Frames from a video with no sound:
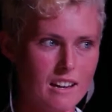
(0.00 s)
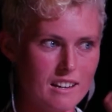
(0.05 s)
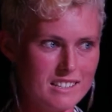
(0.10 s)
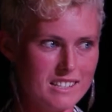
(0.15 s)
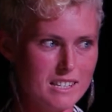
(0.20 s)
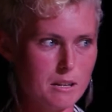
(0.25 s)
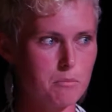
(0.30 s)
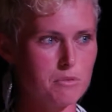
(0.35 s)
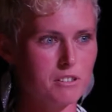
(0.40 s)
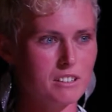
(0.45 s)

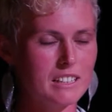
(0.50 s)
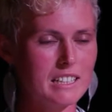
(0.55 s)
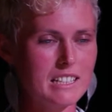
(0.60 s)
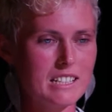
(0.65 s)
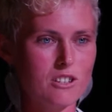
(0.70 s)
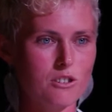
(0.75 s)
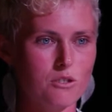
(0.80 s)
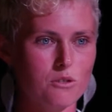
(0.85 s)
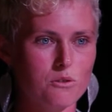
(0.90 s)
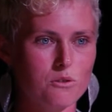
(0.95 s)
separately
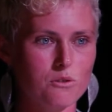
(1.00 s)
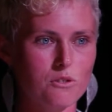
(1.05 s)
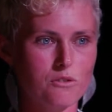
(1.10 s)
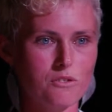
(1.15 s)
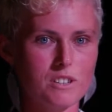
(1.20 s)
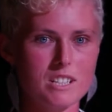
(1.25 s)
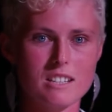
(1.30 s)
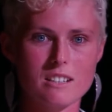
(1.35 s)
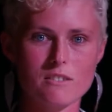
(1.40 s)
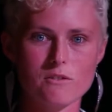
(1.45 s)
to the
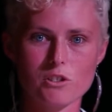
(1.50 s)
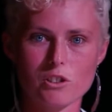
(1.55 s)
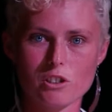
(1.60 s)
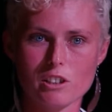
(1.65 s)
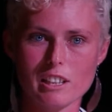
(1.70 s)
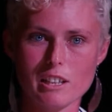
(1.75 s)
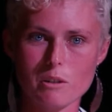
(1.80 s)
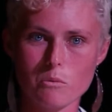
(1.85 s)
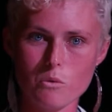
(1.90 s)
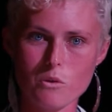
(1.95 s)
risk of
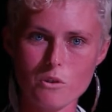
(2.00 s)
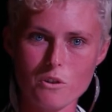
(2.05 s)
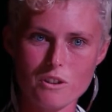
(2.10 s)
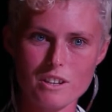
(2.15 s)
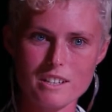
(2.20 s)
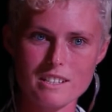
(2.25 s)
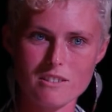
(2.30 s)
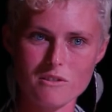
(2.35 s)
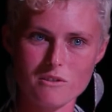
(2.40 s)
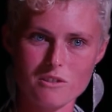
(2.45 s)
nuclear war,
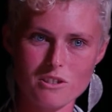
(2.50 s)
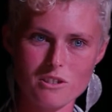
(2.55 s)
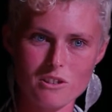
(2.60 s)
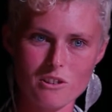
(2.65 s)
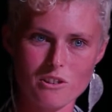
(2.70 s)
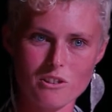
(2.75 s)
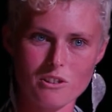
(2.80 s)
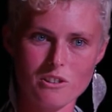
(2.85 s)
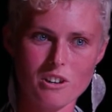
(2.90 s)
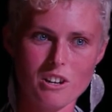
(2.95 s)
there's
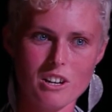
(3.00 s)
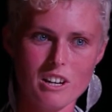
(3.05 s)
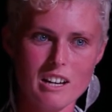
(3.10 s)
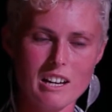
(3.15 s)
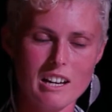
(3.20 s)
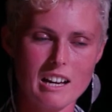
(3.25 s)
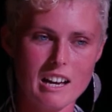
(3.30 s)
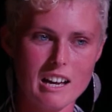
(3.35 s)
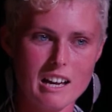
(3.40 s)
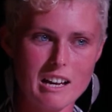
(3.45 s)
also
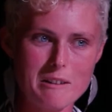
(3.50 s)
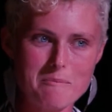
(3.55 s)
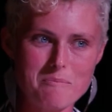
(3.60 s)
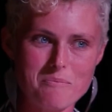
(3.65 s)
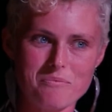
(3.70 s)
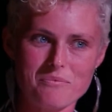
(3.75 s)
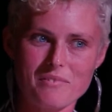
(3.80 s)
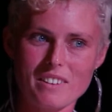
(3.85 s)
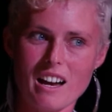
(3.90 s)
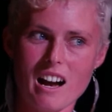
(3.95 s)

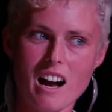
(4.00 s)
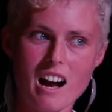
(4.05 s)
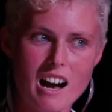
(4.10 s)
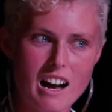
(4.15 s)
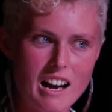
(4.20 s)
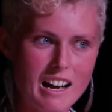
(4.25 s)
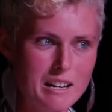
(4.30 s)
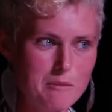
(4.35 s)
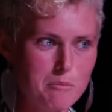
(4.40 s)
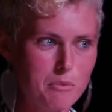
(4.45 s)

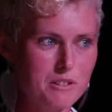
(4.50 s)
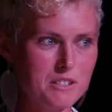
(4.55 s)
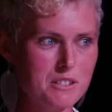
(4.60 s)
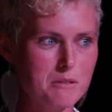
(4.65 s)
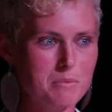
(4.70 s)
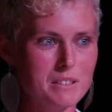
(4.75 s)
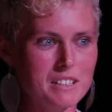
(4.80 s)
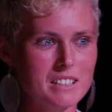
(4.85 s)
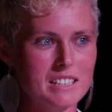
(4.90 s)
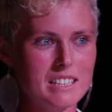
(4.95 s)
high
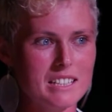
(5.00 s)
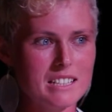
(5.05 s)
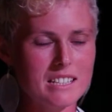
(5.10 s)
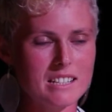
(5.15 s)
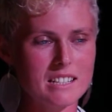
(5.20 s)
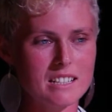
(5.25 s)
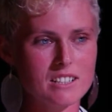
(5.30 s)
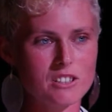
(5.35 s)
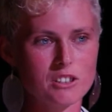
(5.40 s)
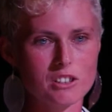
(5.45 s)

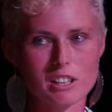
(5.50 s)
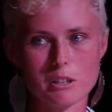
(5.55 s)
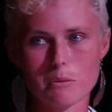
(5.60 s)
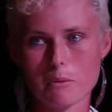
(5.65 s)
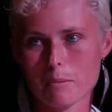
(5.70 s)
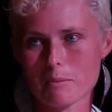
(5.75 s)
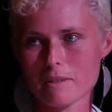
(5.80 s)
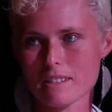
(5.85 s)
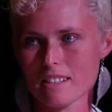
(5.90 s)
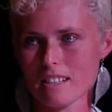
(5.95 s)
possibilities that nuclear
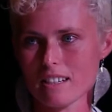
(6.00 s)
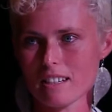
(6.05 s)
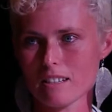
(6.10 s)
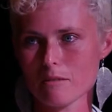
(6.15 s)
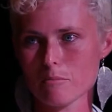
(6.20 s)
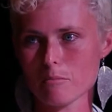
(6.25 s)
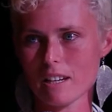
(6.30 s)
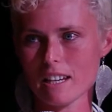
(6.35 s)
weapons can